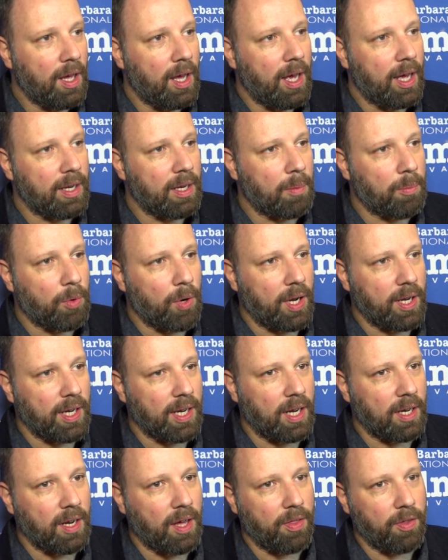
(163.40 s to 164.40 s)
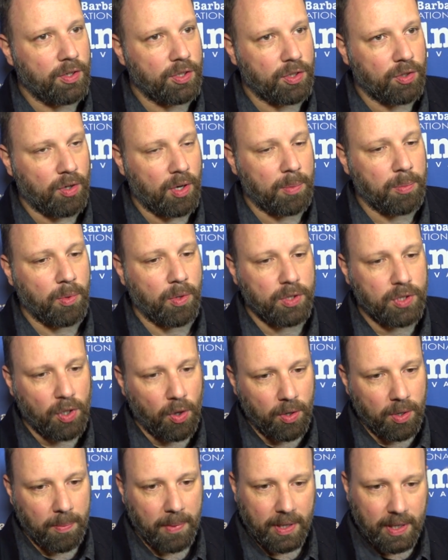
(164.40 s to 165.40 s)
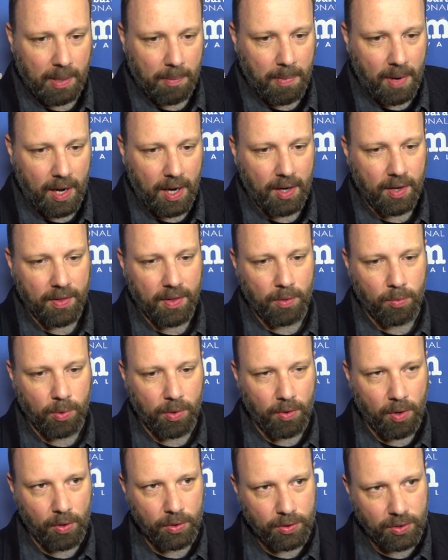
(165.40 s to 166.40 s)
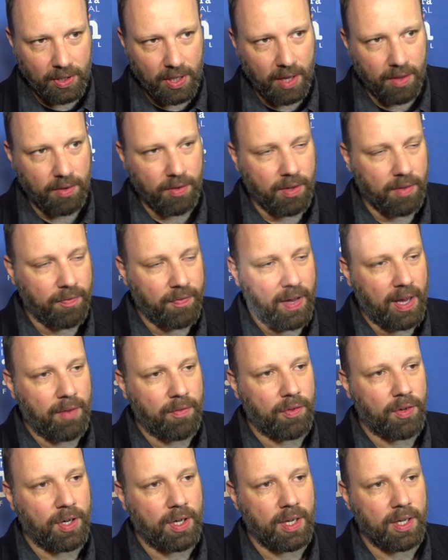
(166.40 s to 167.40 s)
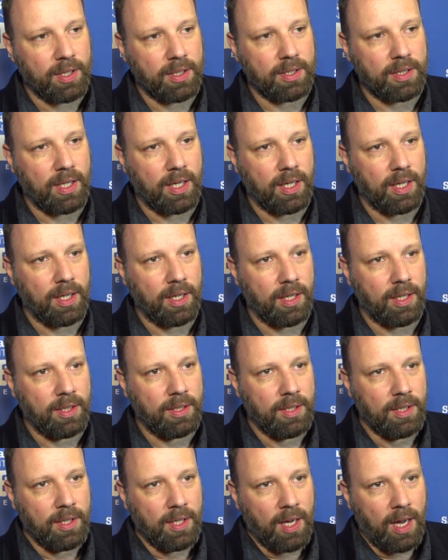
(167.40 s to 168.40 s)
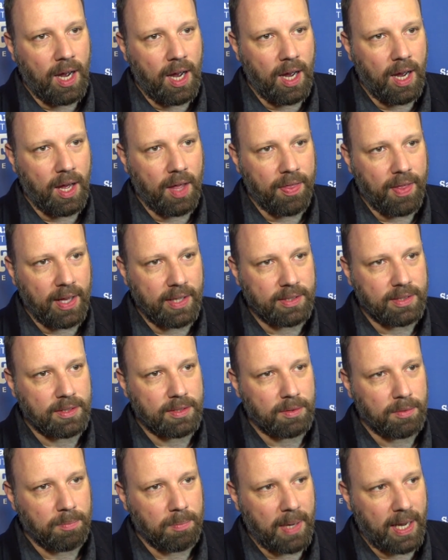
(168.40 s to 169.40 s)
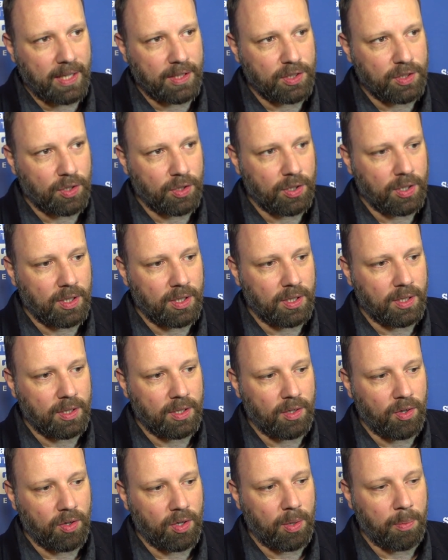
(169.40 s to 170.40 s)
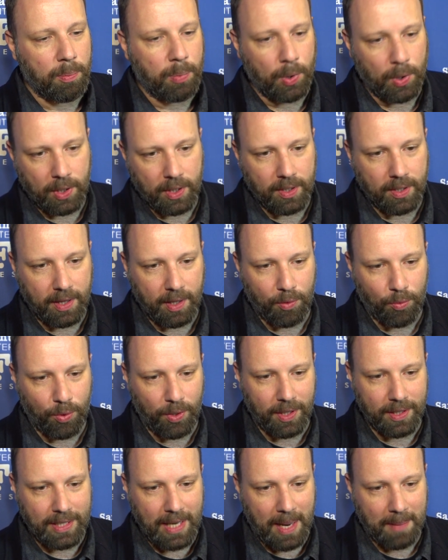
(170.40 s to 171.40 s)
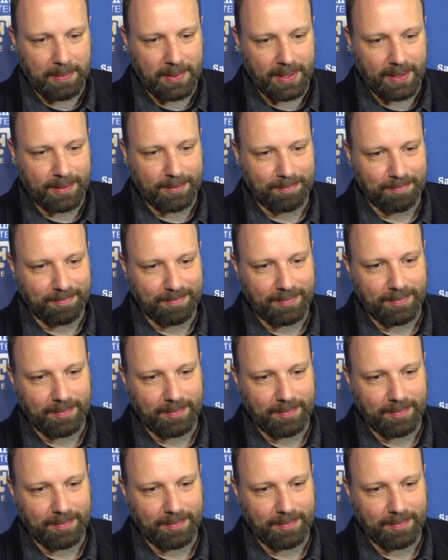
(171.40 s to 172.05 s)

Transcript: and I'm writing another script with Tony McNamara that we wrote together, The Favorite, and that's based on a book that we're adapting.